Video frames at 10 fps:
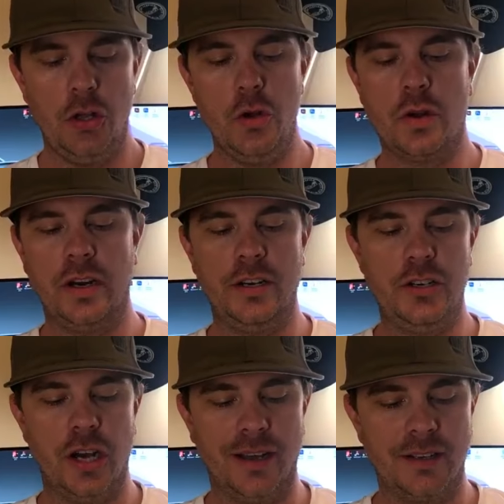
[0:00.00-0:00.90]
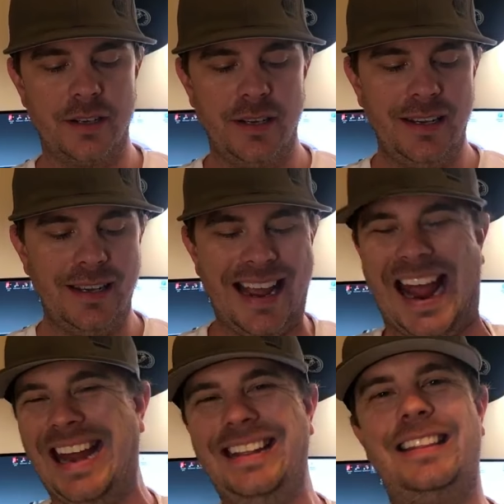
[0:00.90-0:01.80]
You can adjust
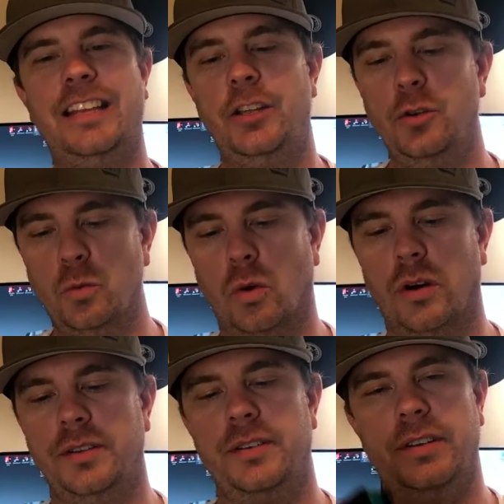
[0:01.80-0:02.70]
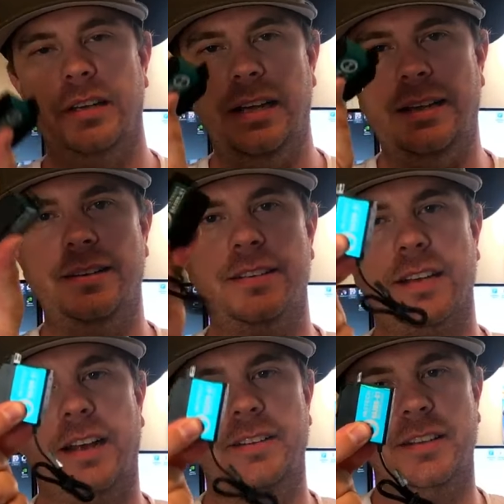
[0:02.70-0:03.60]
anything you want
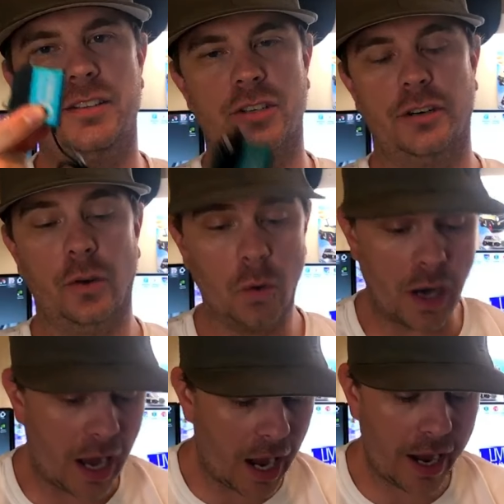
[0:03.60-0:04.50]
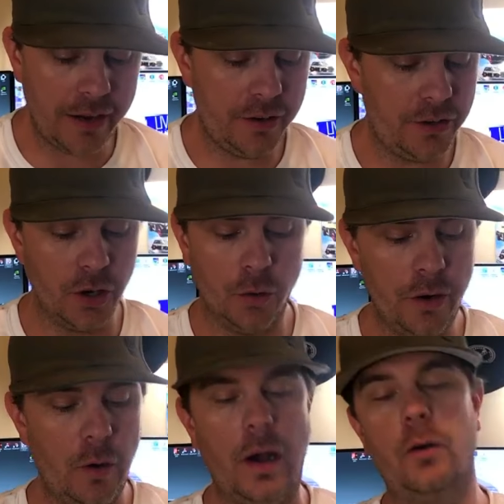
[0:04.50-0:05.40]
inside this servo. I don't
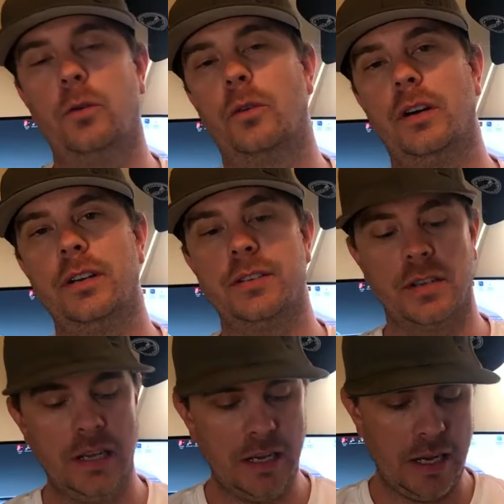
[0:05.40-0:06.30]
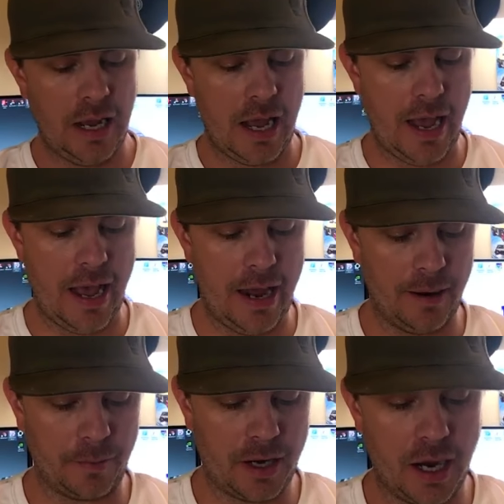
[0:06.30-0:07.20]
know how it works, and
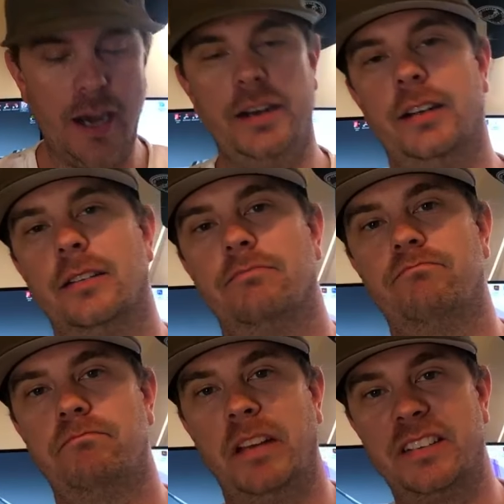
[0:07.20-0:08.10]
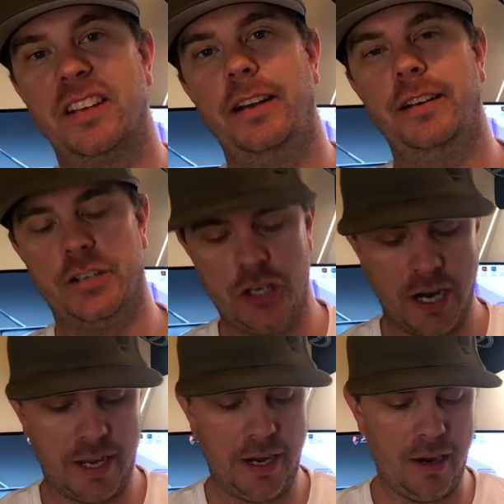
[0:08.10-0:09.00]
I'm kind of excited to
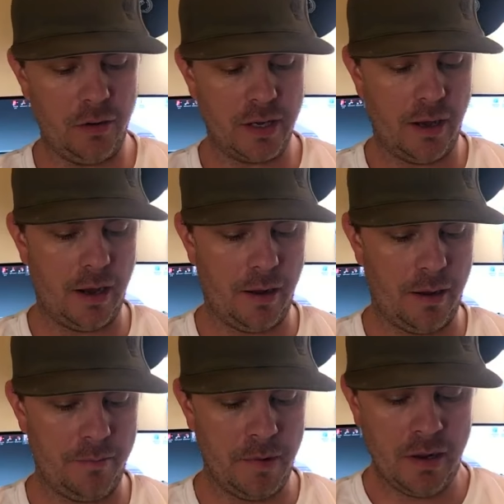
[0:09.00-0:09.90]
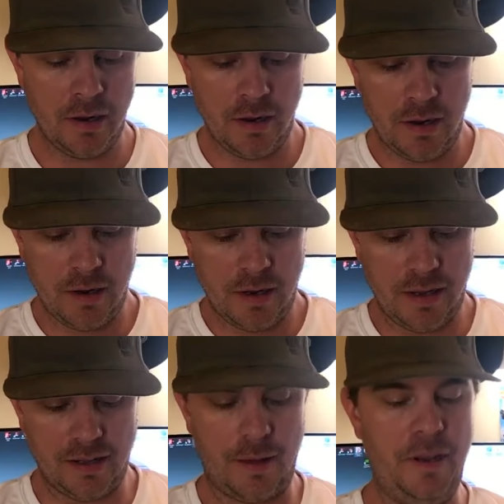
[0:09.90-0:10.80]
check it out.
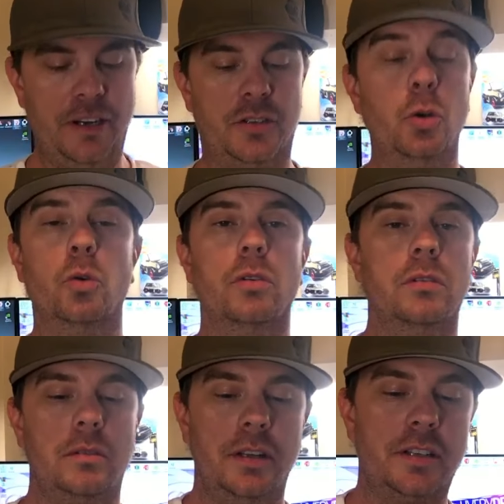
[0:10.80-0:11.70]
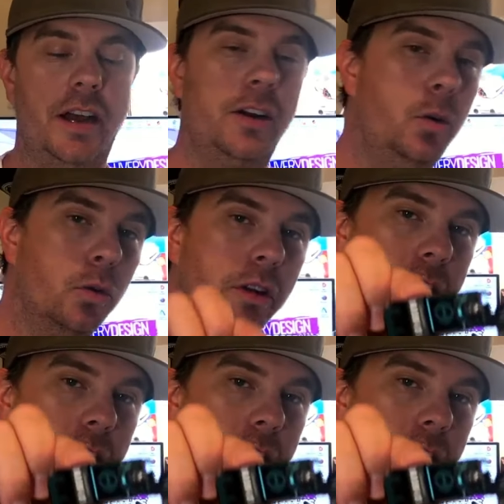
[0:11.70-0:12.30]
I mean, it's cool. It's kind of cool